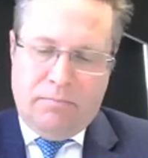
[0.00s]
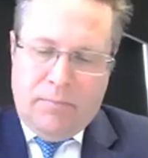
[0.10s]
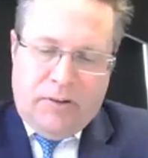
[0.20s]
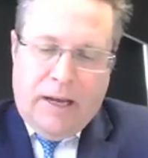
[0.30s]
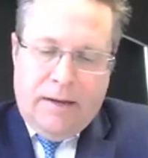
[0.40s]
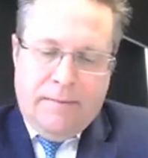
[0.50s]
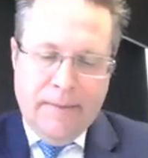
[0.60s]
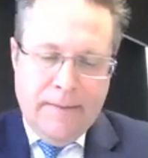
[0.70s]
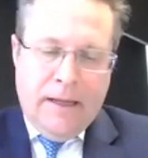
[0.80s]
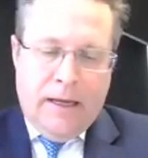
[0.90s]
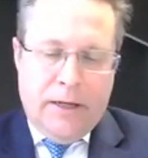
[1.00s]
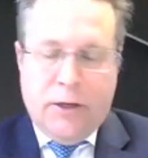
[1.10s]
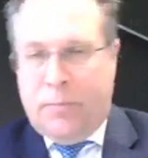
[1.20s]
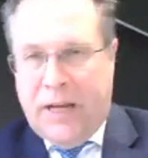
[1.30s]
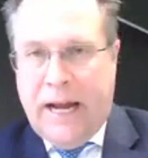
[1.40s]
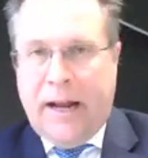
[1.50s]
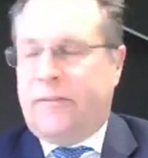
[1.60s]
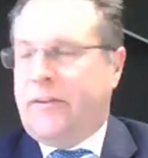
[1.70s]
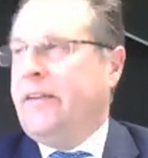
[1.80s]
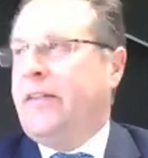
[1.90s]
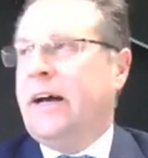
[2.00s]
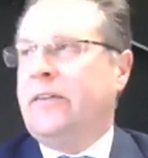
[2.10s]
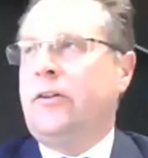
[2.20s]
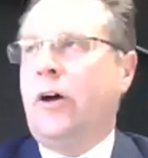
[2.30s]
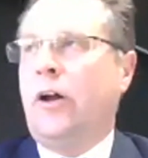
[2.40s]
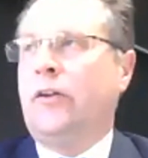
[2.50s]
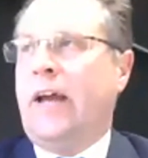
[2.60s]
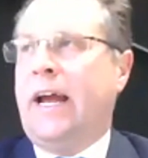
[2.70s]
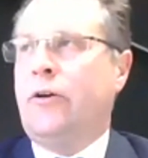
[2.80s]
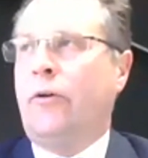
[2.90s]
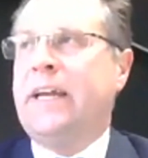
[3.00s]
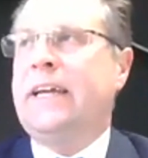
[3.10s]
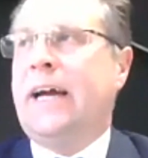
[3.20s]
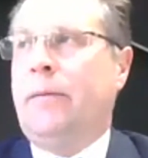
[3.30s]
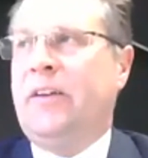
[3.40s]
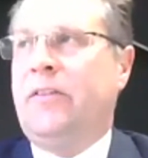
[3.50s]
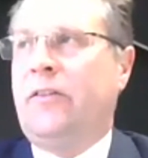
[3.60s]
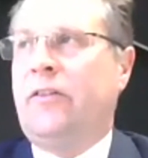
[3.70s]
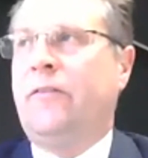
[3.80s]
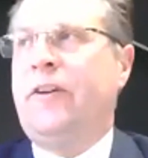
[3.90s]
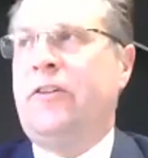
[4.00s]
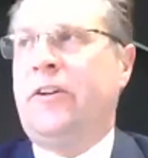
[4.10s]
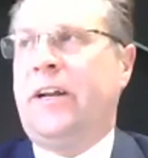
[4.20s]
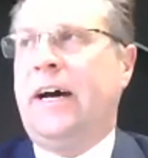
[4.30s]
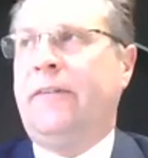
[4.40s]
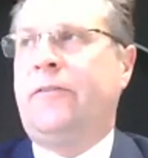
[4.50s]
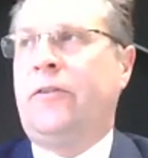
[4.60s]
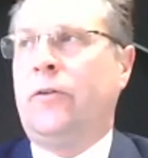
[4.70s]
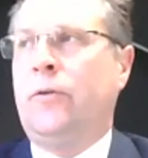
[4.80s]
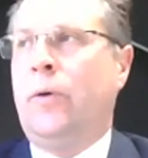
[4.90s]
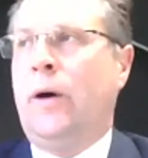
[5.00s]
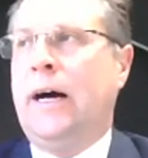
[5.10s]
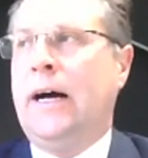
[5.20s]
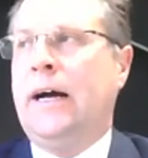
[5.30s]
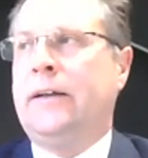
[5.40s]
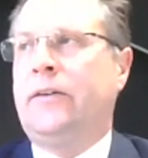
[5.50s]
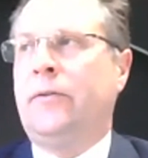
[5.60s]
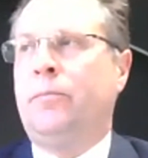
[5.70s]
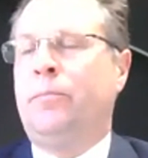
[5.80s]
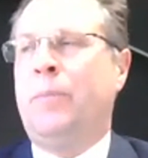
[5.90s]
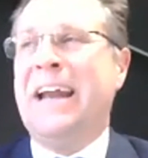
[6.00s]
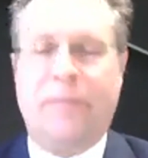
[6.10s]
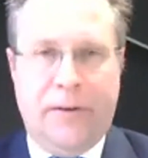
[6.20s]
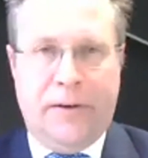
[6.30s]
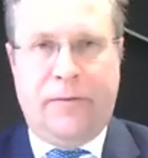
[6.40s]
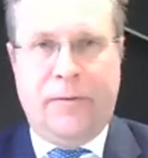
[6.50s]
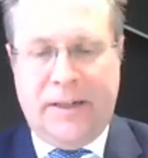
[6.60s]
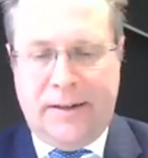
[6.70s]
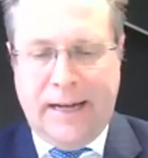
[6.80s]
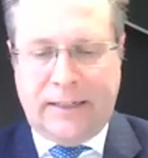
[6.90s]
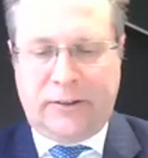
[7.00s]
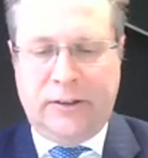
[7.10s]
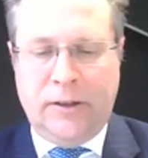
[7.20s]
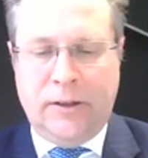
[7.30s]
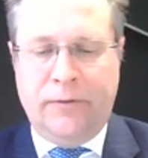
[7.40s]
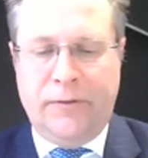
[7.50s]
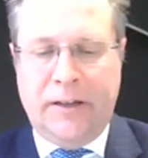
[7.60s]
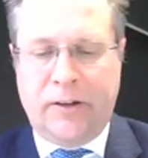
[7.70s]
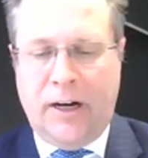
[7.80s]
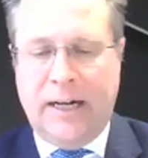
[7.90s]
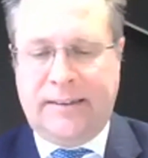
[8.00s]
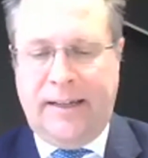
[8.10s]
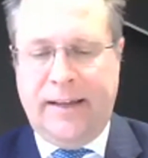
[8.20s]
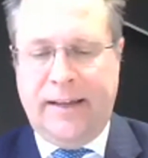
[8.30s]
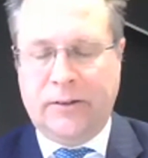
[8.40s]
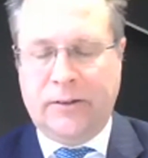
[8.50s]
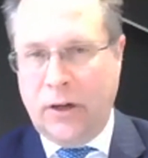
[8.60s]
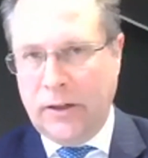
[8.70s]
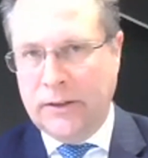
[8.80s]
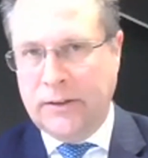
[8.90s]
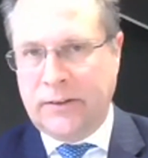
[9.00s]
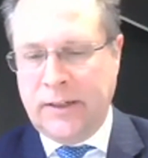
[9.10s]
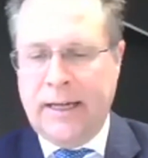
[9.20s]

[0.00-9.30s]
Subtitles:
say a new piano of $10,000 and your income isn't sufficient enough to benefit from a deduction of the entire $10,000,